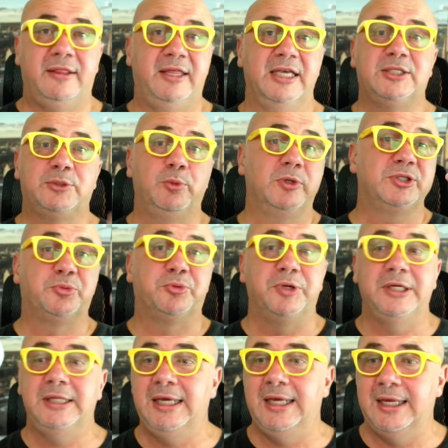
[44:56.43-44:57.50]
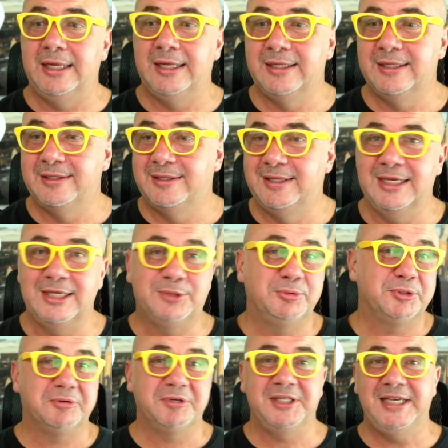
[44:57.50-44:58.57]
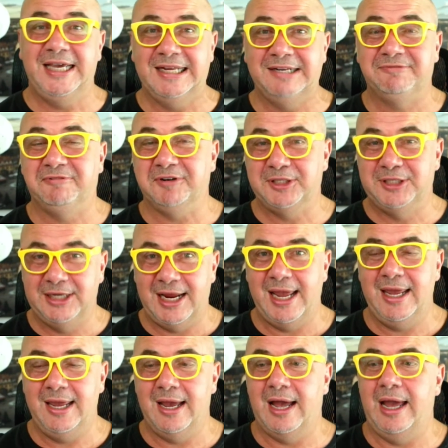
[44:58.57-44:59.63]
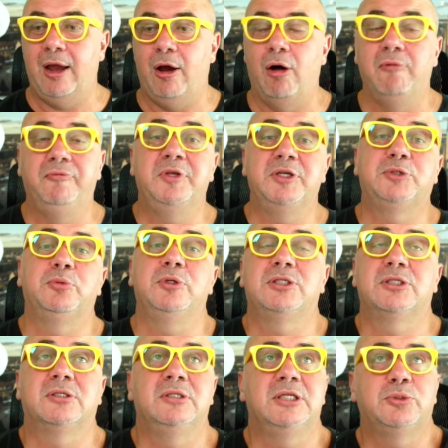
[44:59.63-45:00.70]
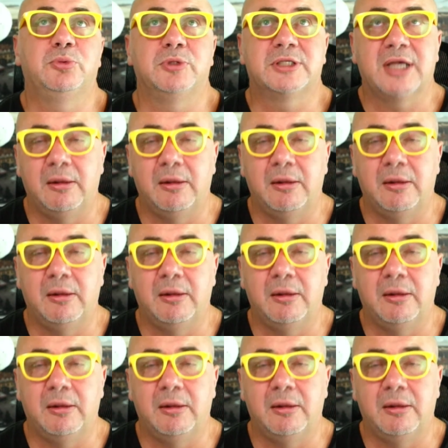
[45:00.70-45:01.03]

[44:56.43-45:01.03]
this was really it for today. I hope this was